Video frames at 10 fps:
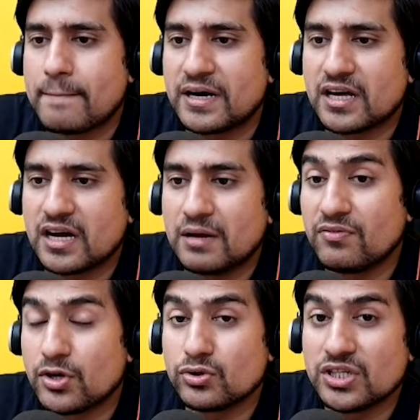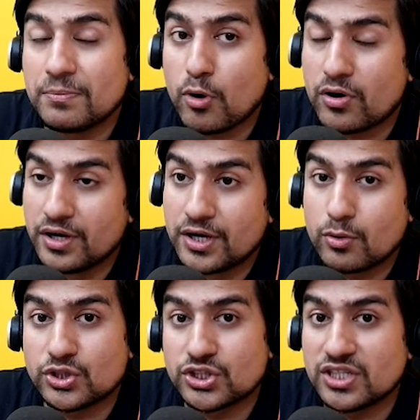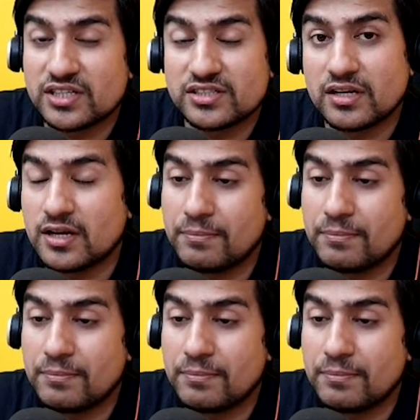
but I'm giving you the important questions that generally